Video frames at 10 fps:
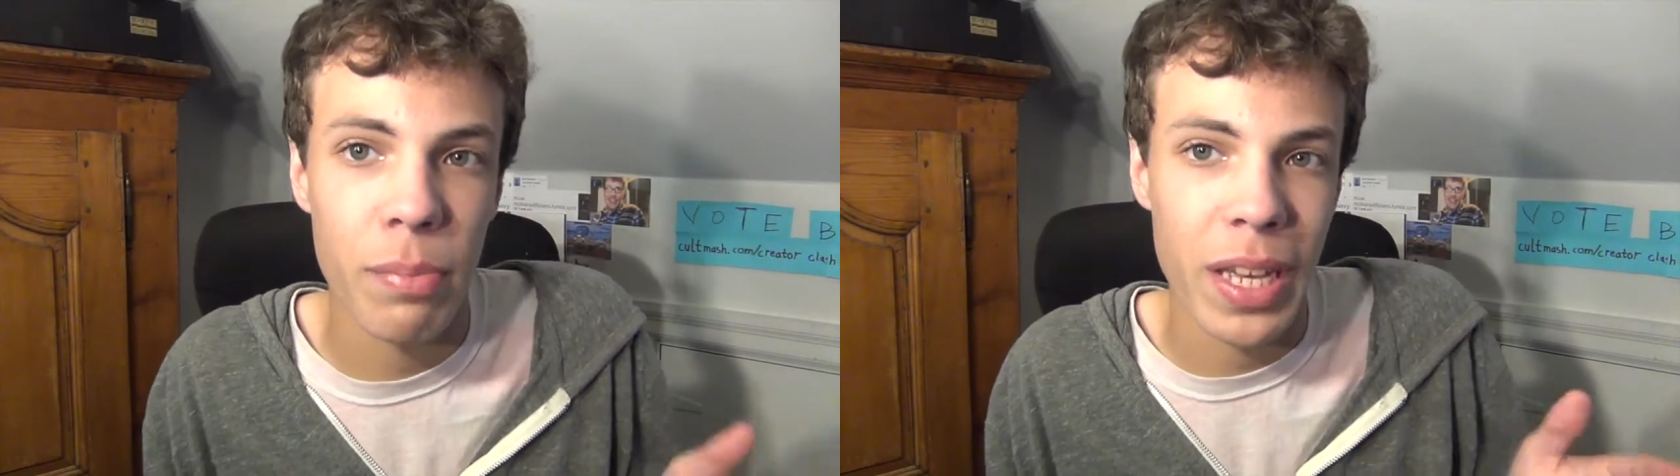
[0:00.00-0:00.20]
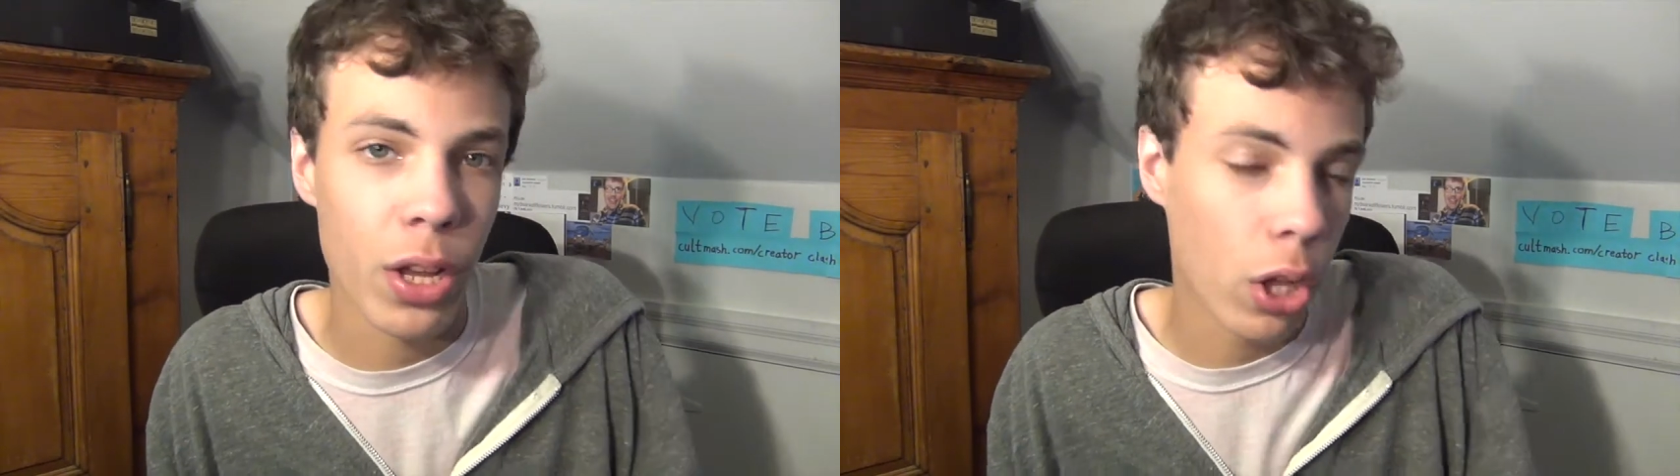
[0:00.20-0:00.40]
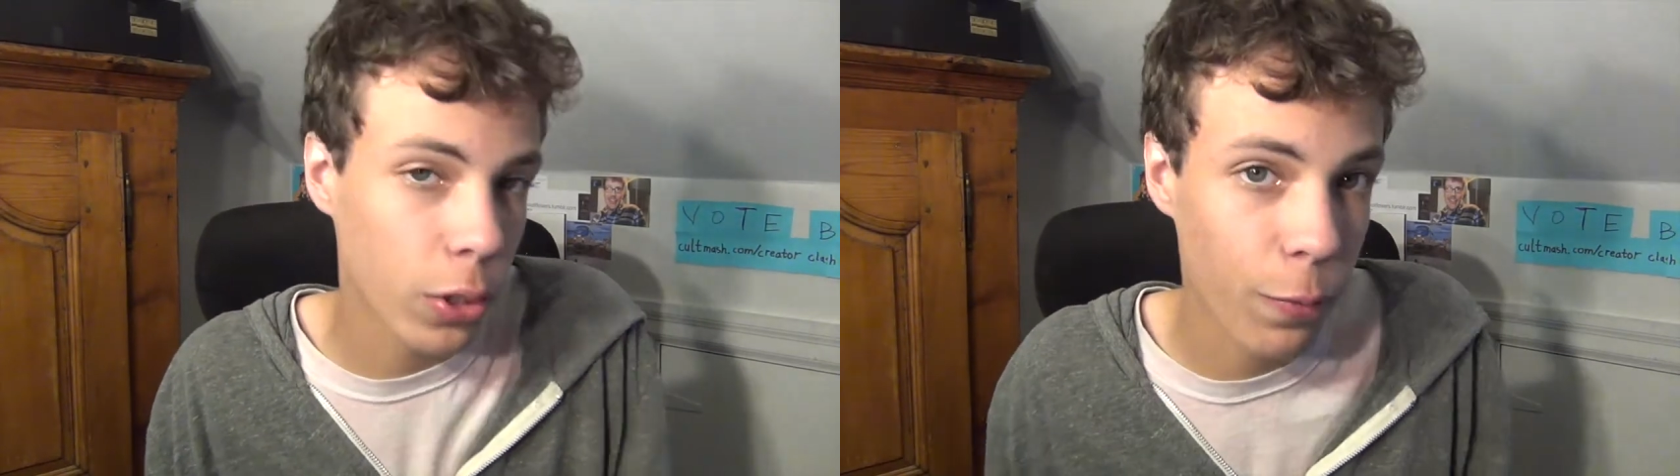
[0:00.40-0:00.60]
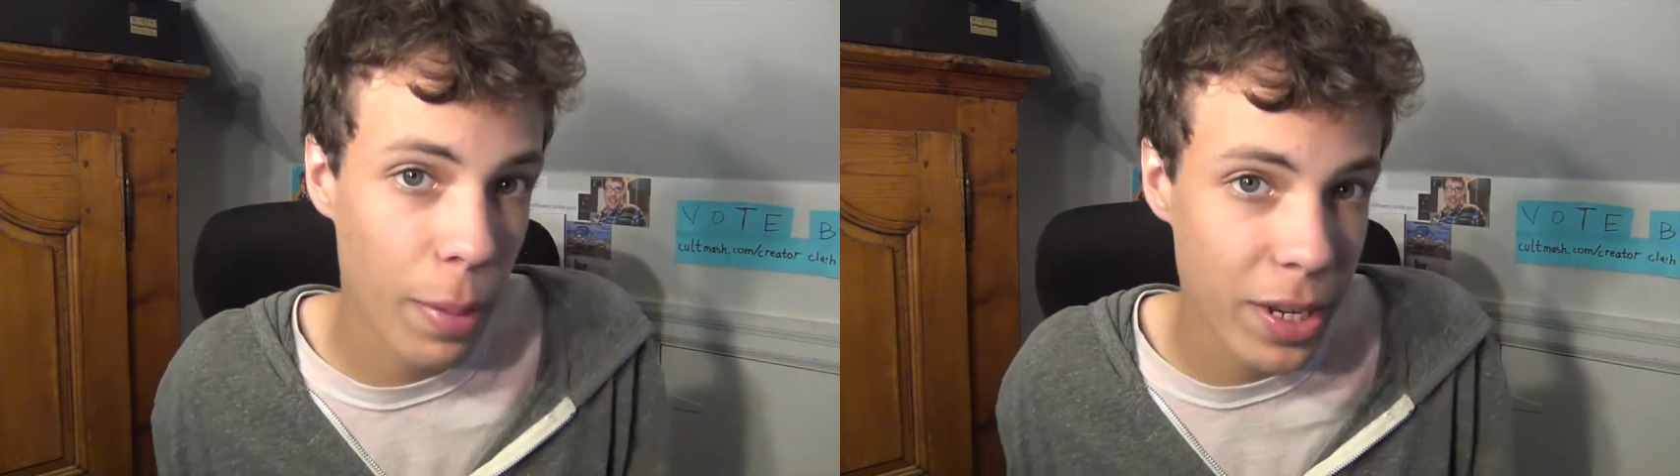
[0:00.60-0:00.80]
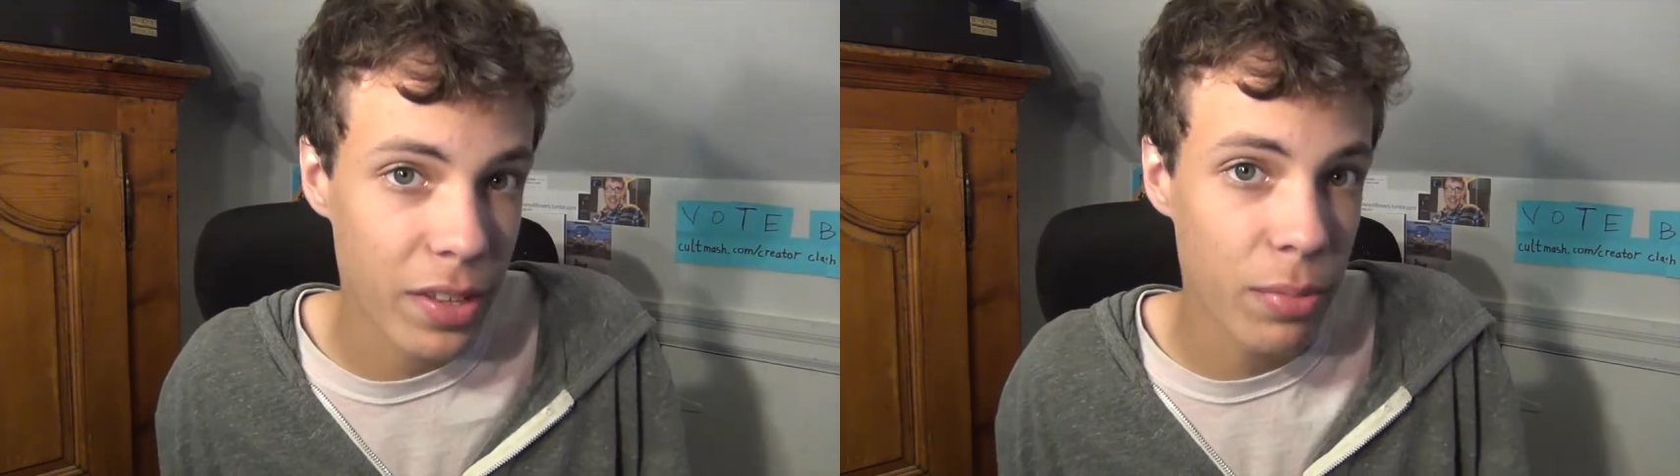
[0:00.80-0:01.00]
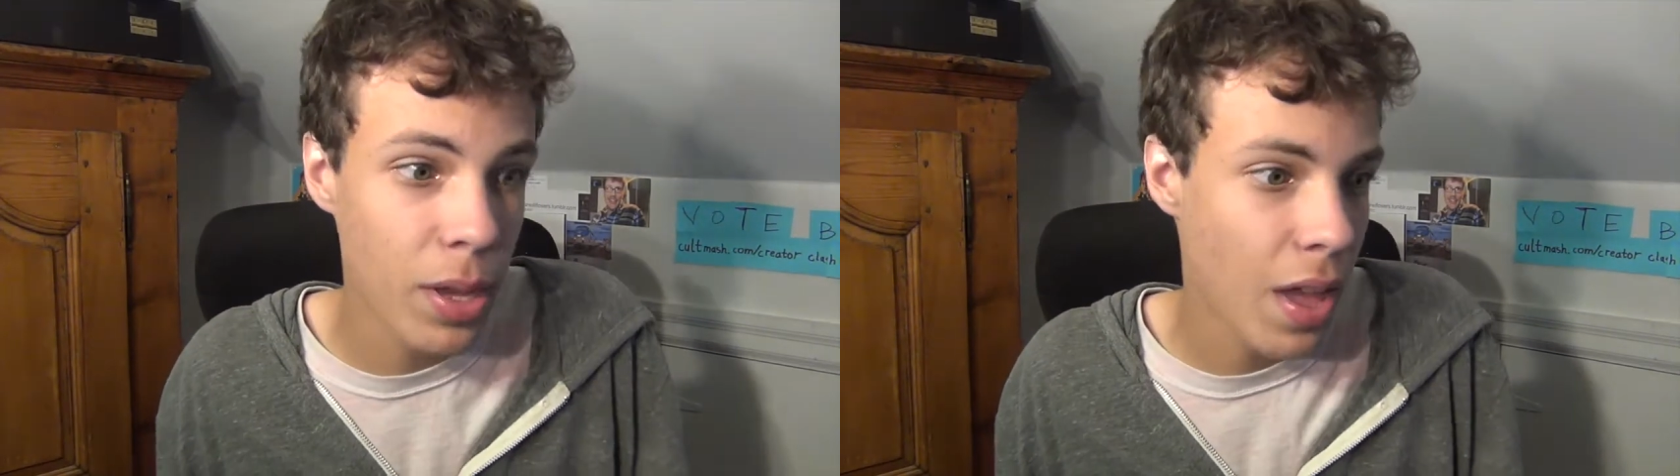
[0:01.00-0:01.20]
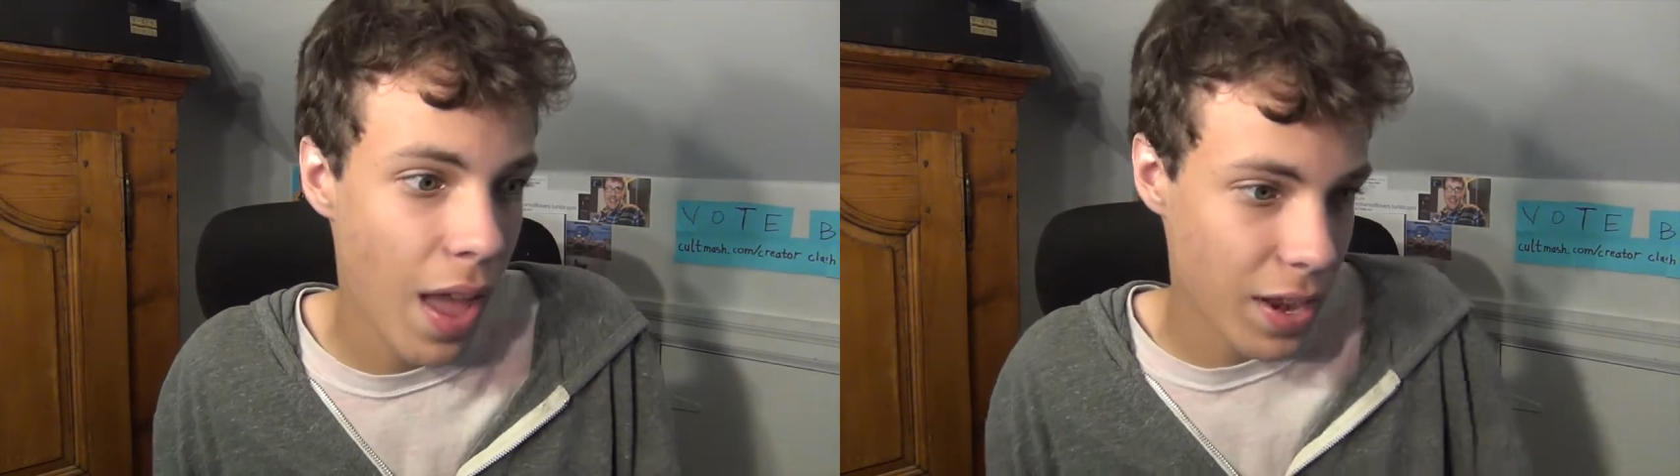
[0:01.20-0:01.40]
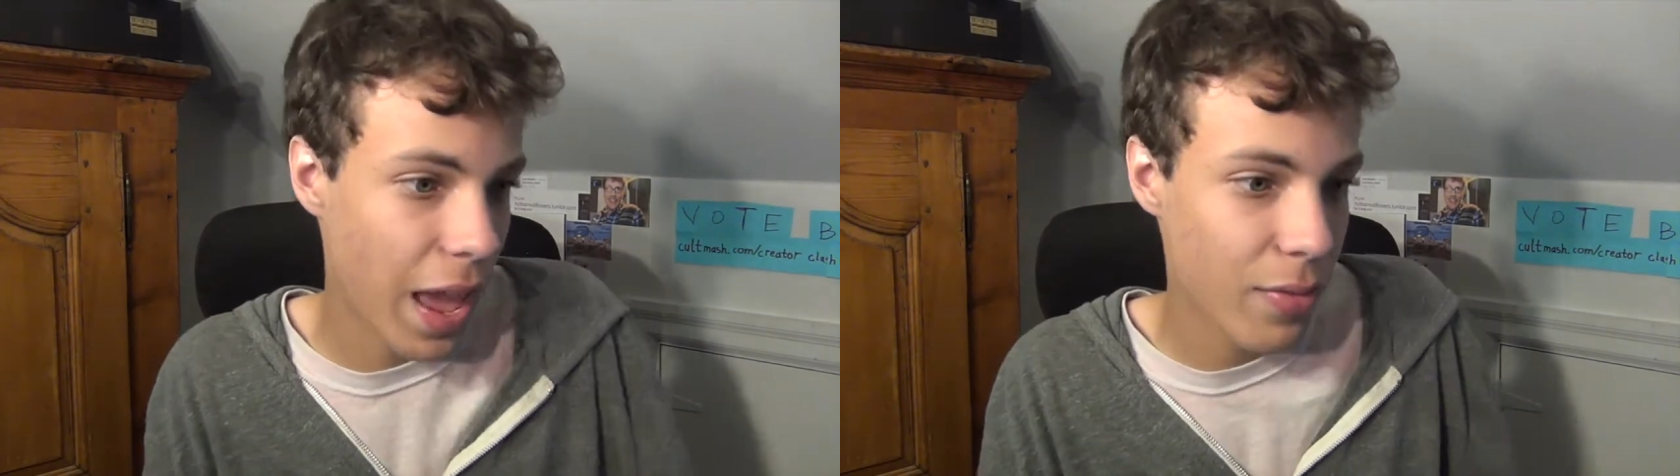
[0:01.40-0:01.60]
being called feminism
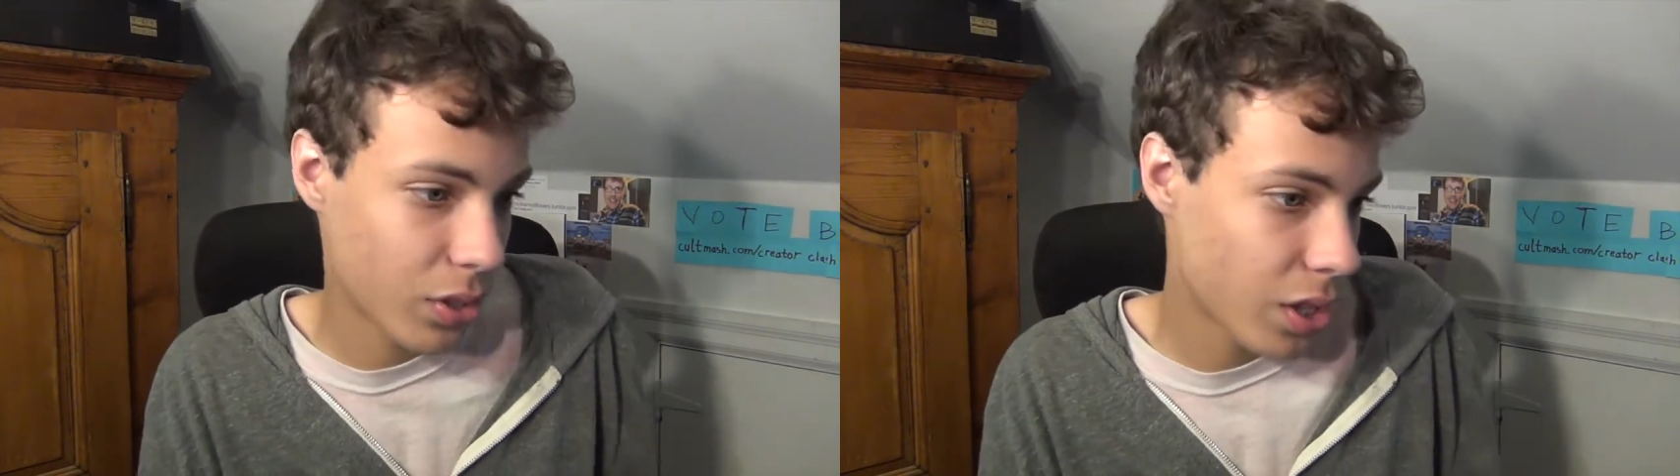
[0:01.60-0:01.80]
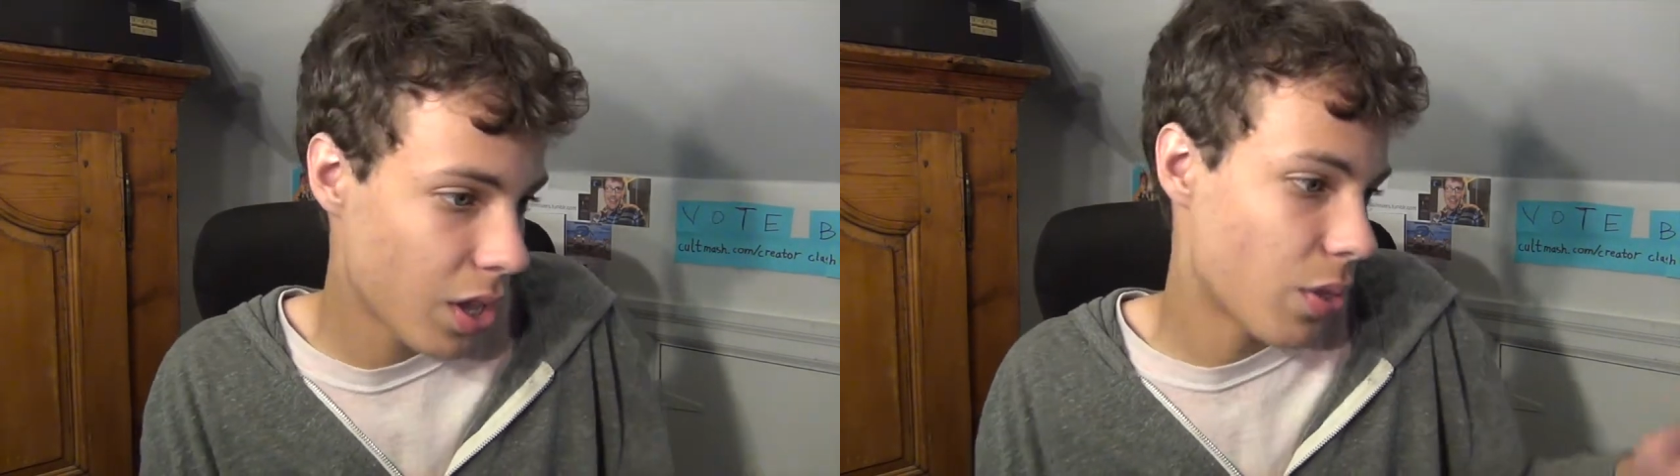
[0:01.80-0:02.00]
and having